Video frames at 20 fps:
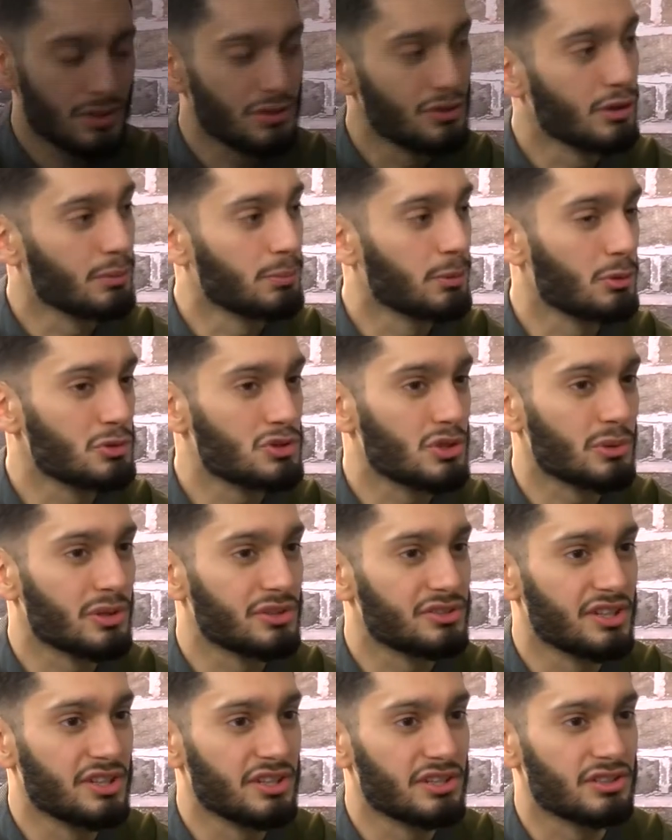The approach I
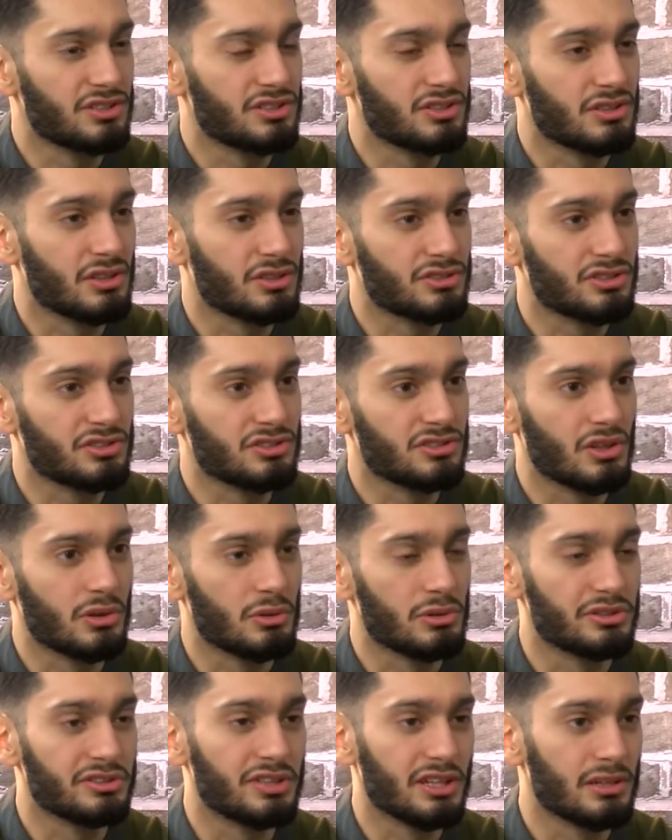want to take isn't
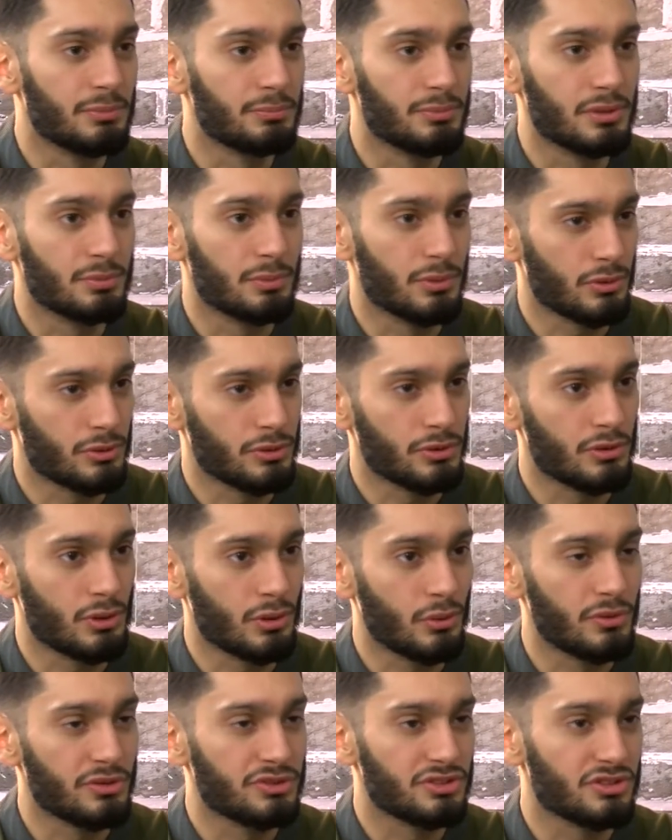necessarily telling people, you
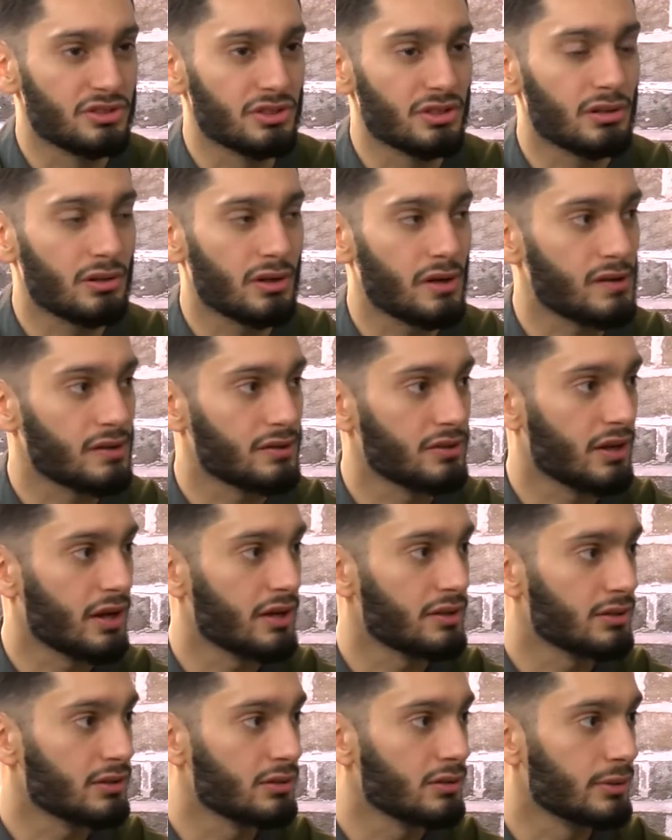know, this is the correct, the
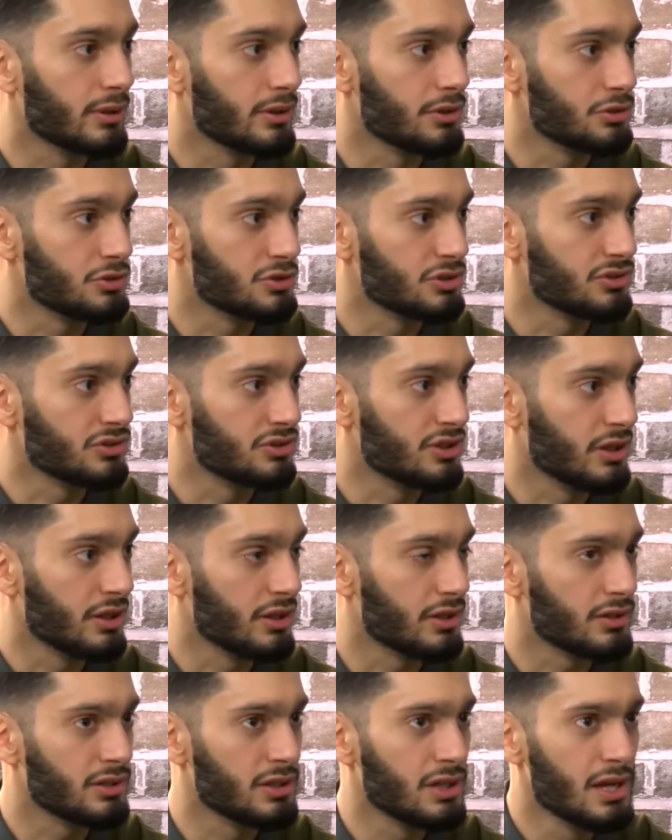kind of career you should
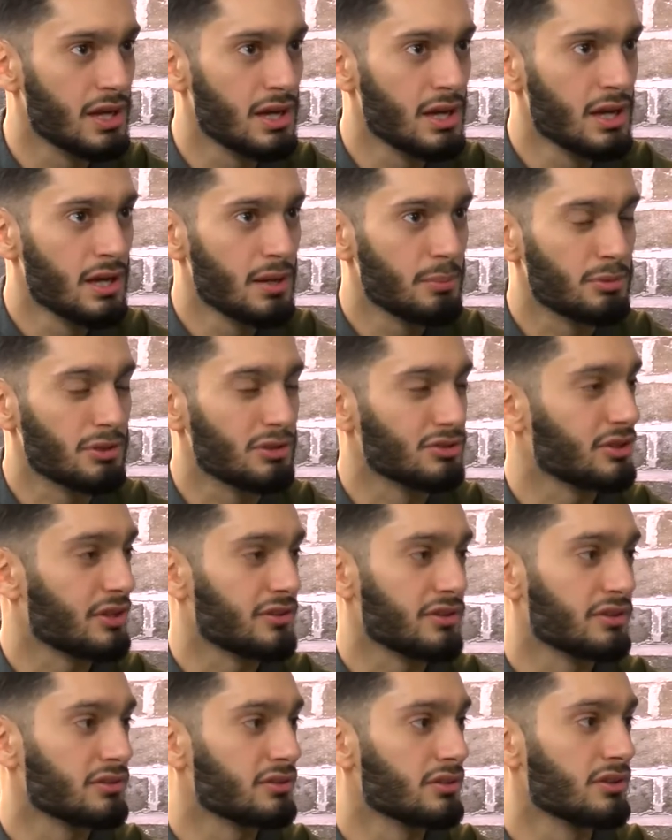take, because
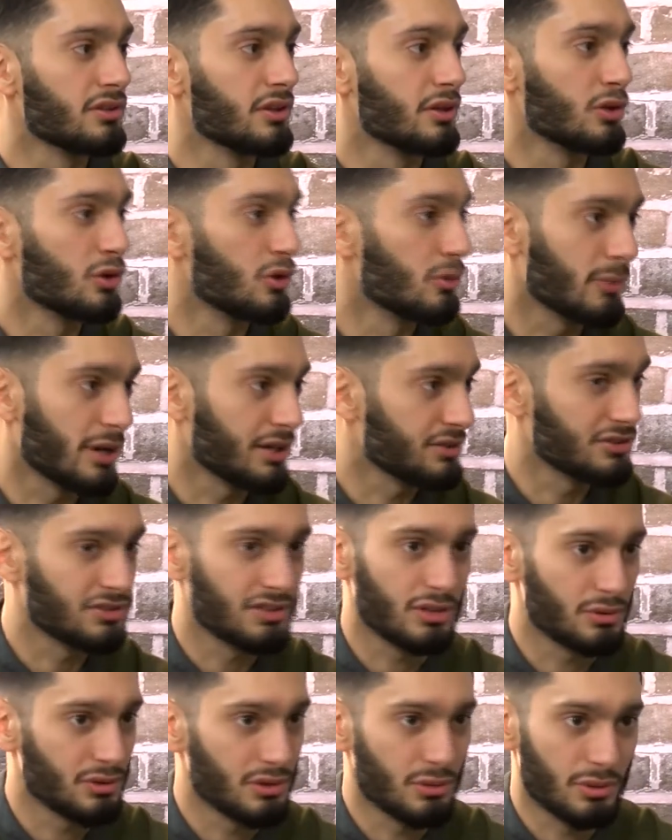at the end of the day, who am I to
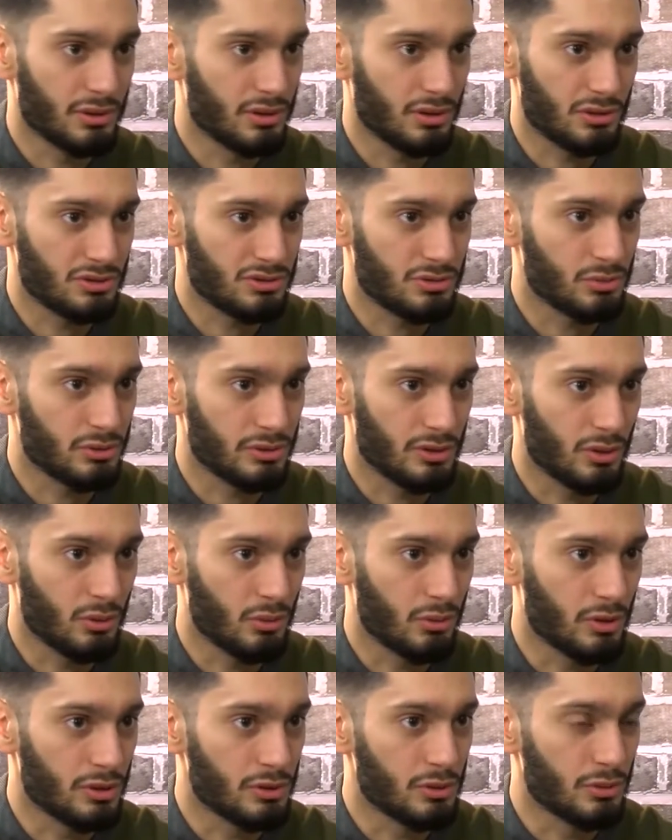tell anyone else, you know,
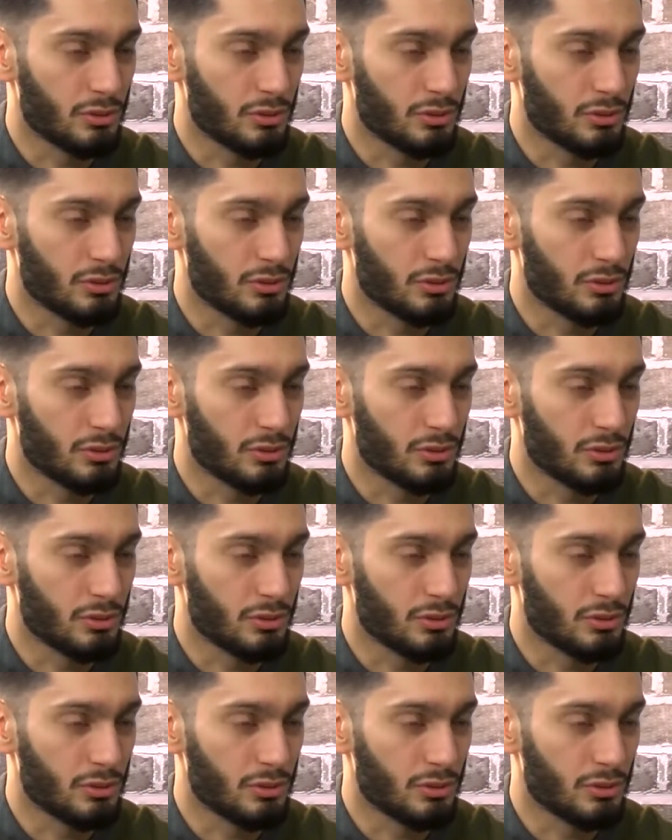what you